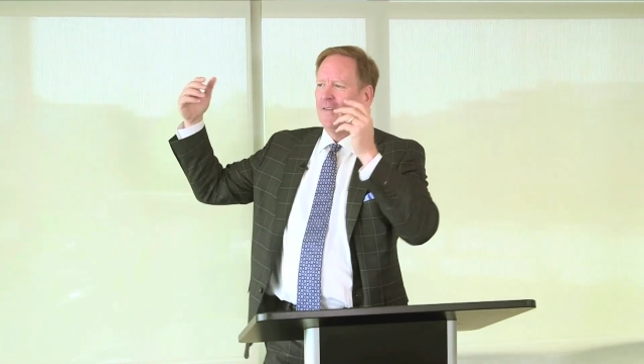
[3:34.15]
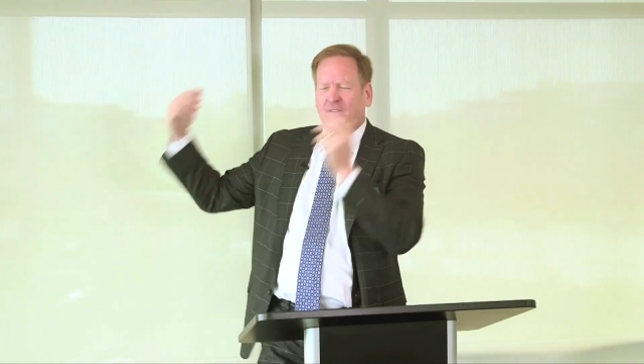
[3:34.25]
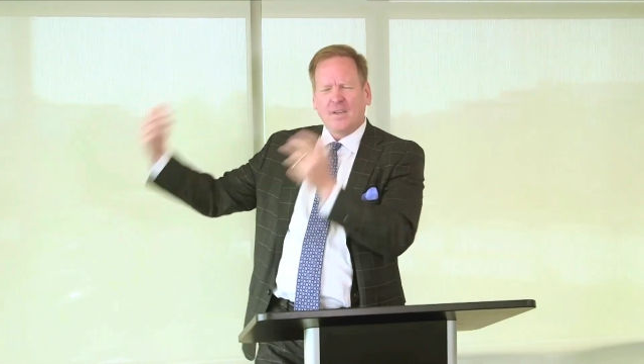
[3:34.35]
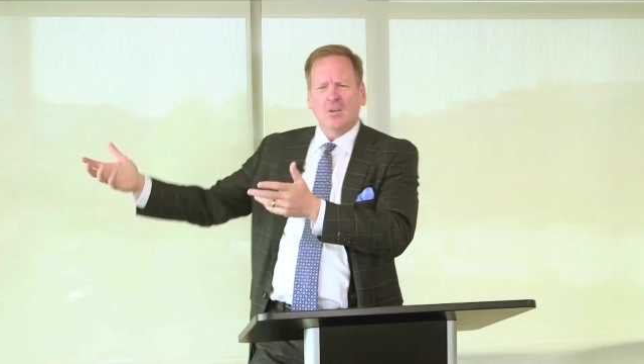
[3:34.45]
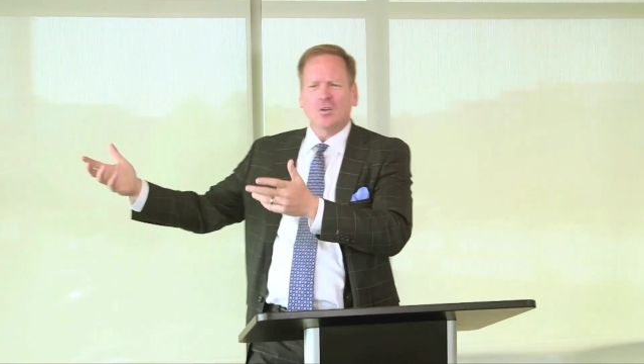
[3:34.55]

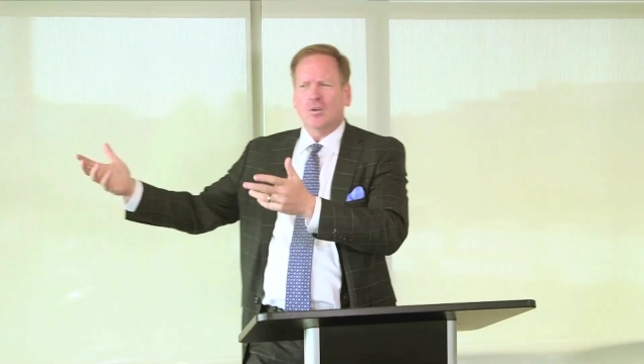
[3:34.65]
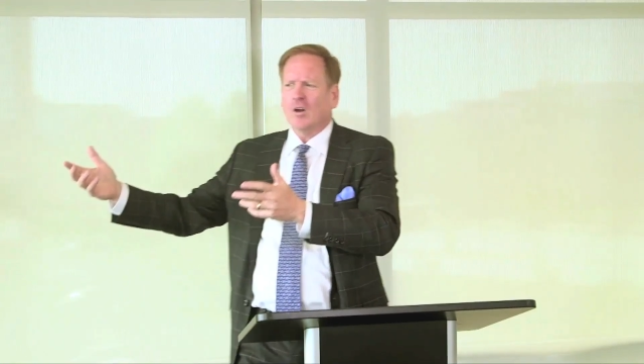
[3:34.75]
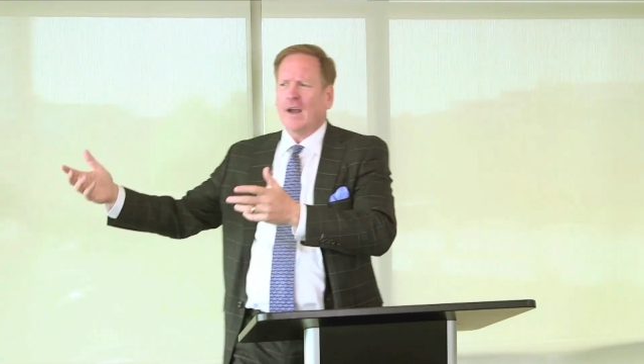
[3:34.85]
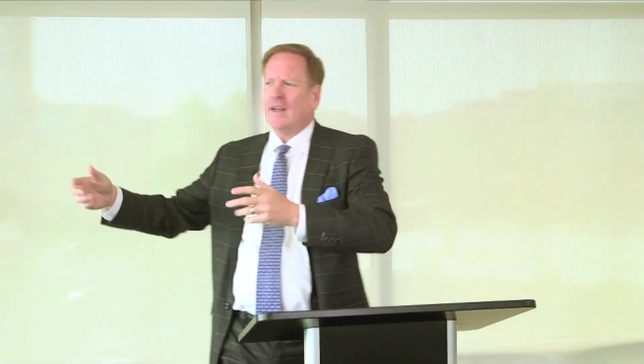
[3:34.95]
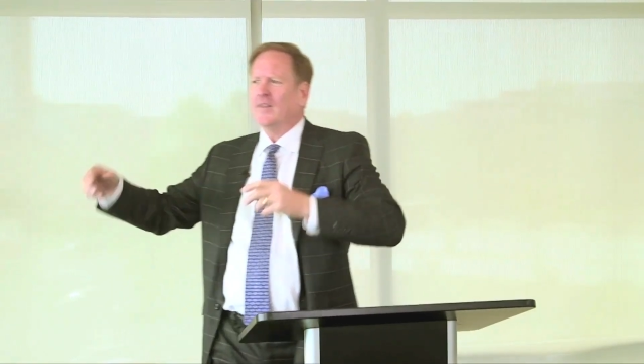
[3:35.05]
feel
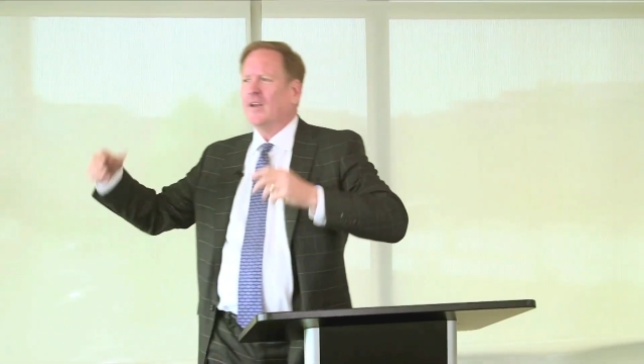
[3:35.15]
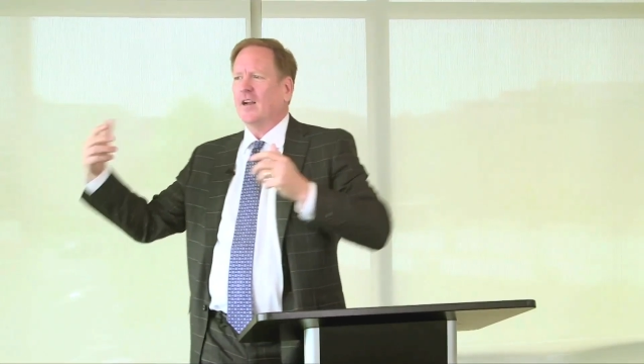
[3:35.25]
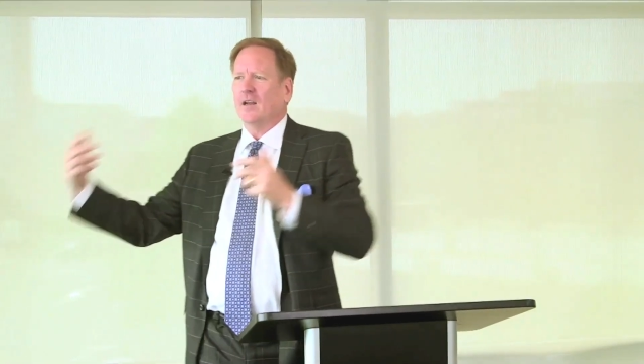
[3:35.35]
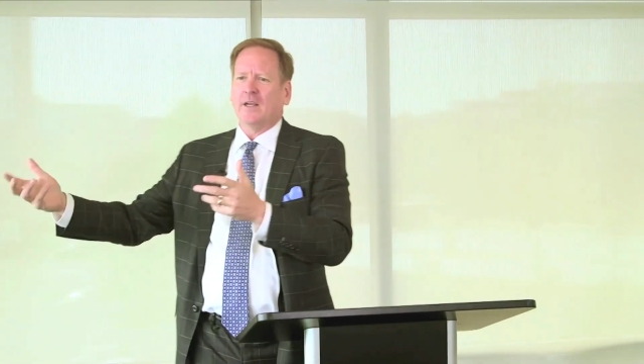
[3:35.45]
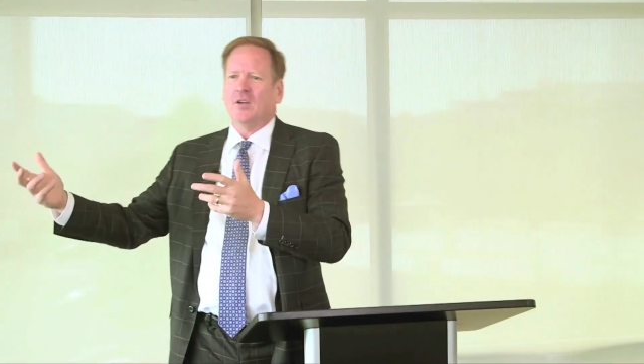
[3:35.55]
great and they're
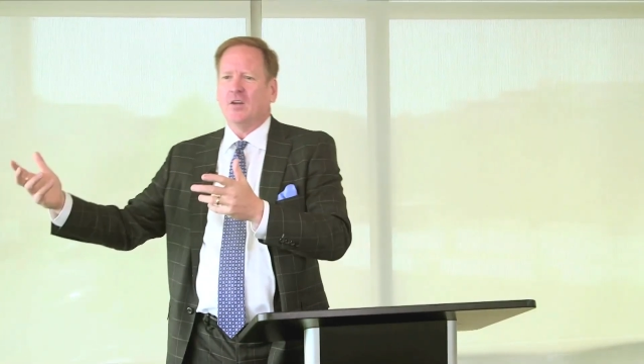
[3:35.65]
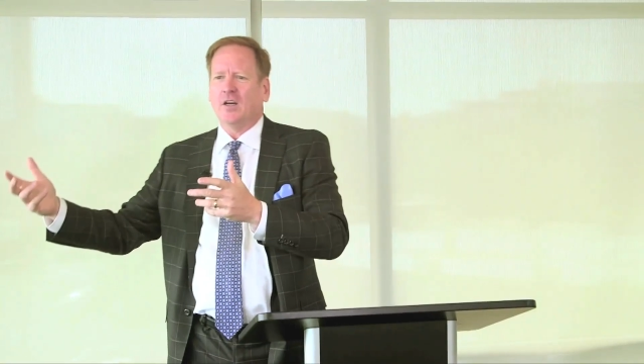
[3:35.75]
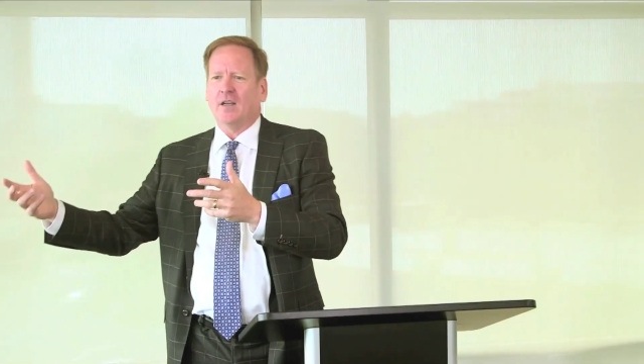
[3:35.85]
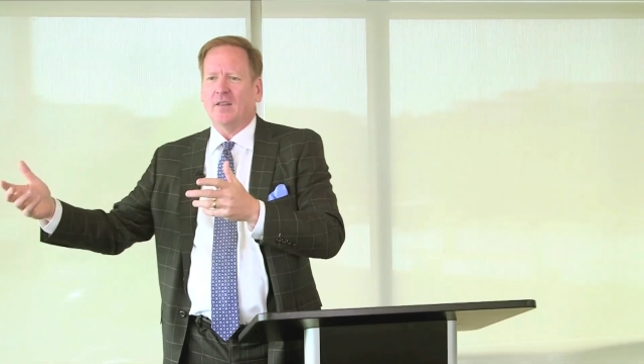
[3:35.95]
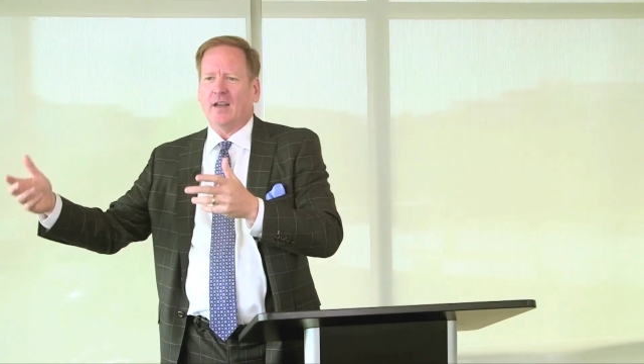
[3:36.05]
going to be
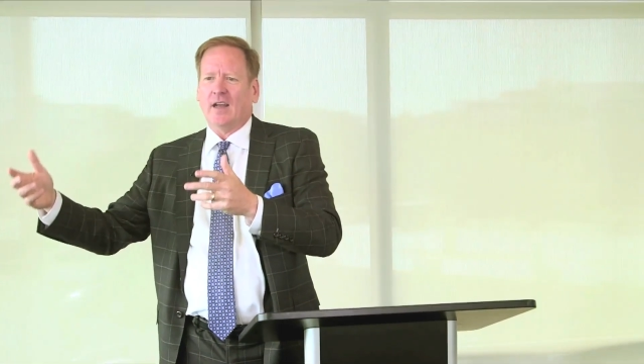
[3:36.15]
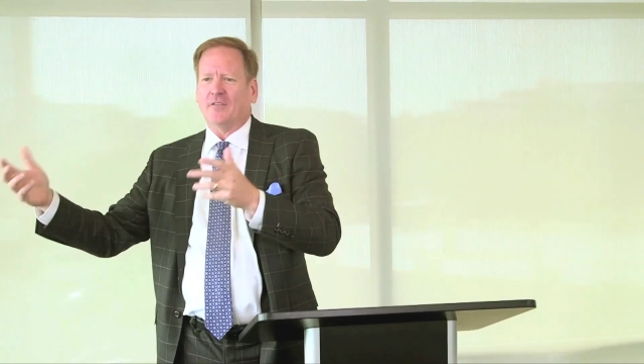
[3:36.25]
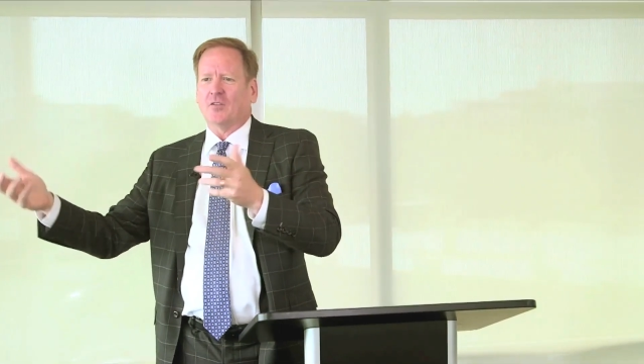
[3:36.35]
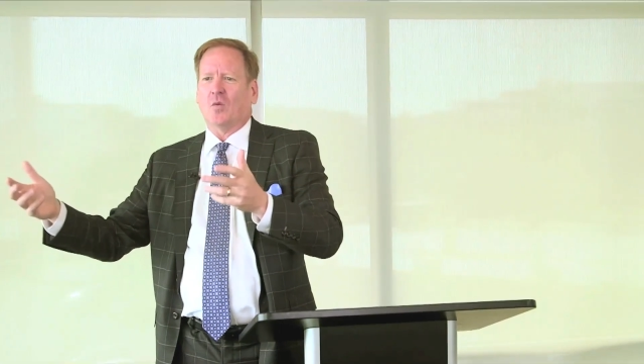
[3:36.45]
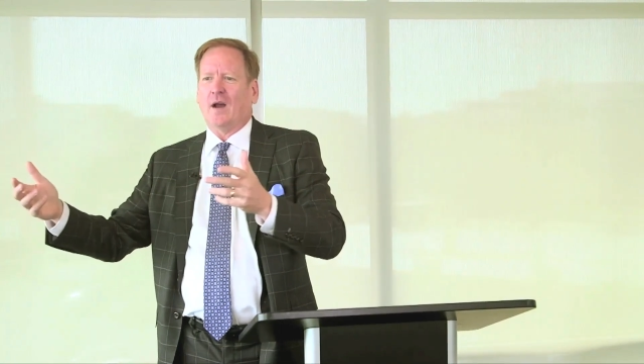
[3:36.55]
good and then
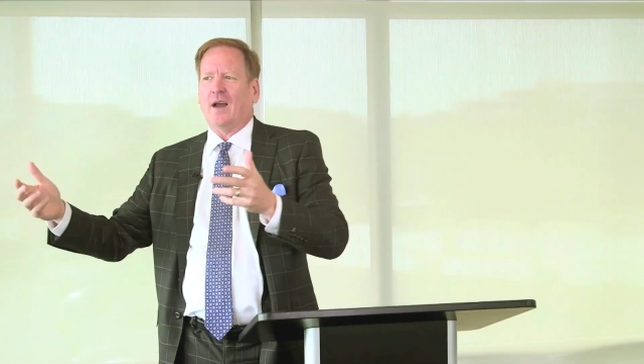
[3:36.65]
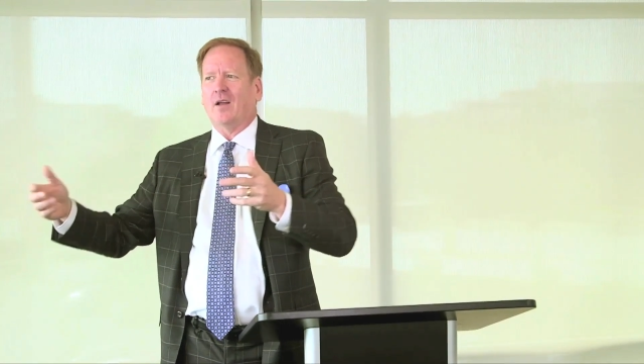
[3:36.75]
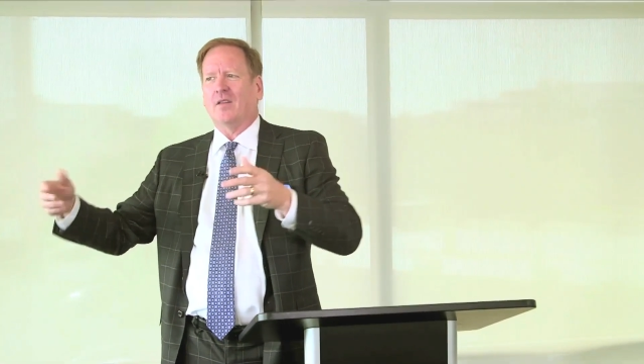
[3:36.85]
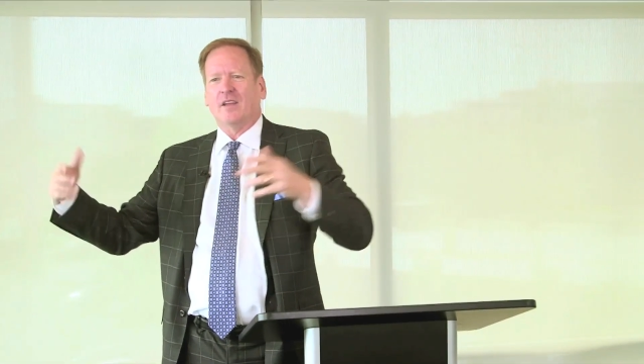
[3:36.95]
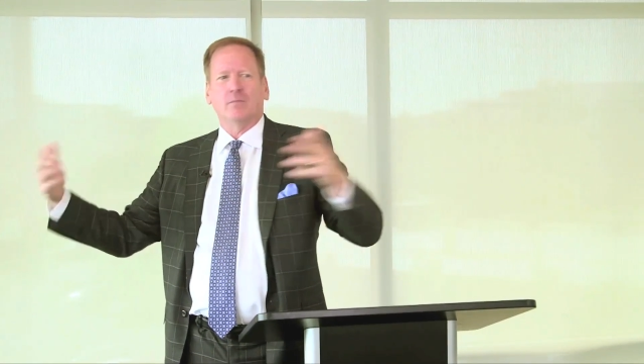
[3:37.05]
after a
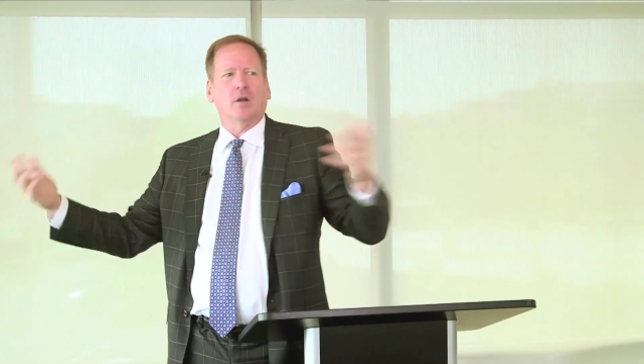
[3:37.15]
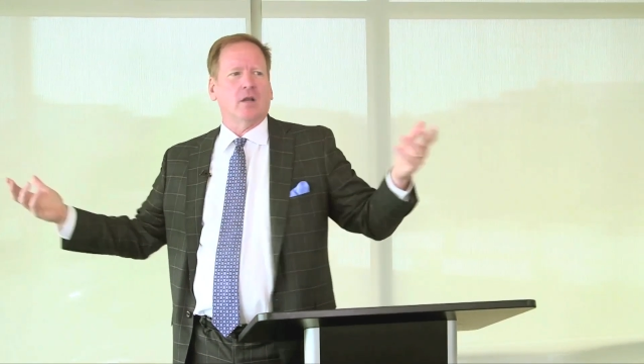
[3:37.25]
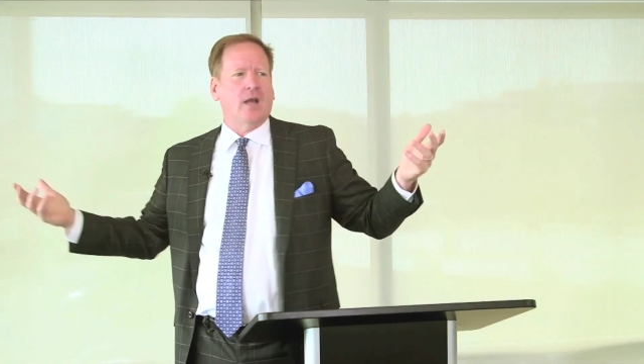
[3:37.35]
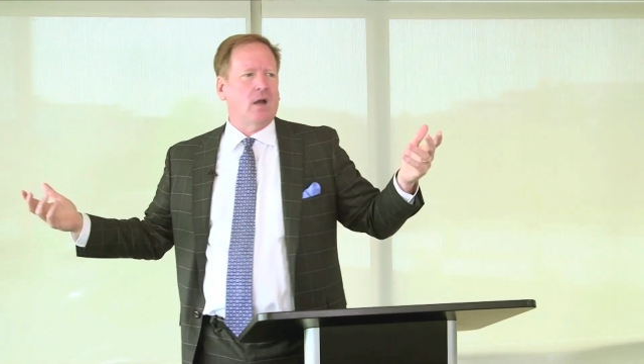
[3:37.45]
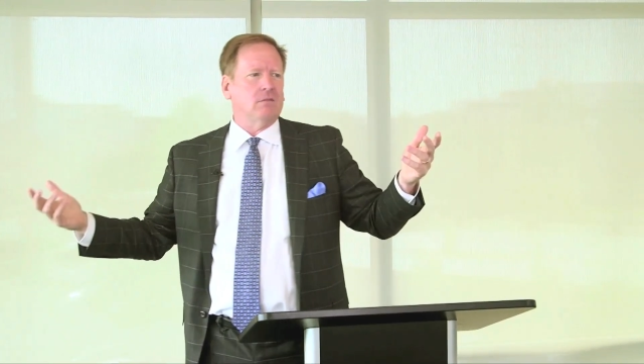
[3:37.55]
while they've
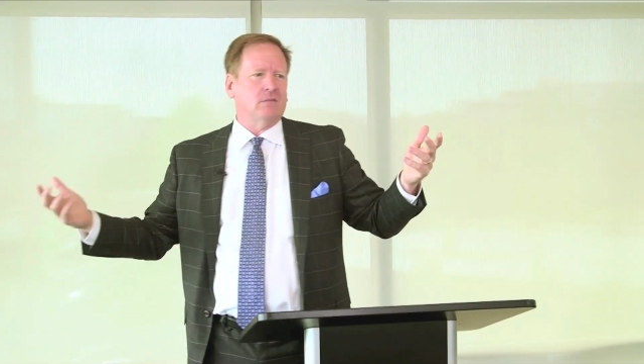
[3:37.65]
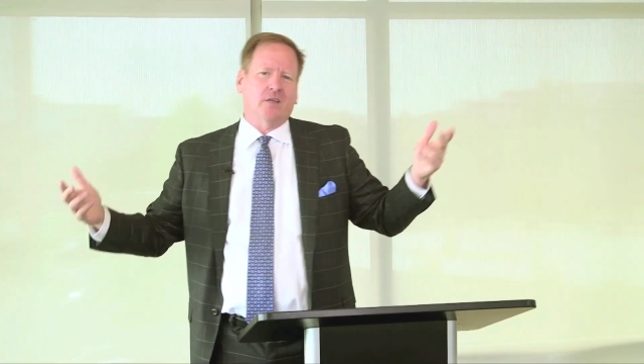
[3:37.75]
burned out,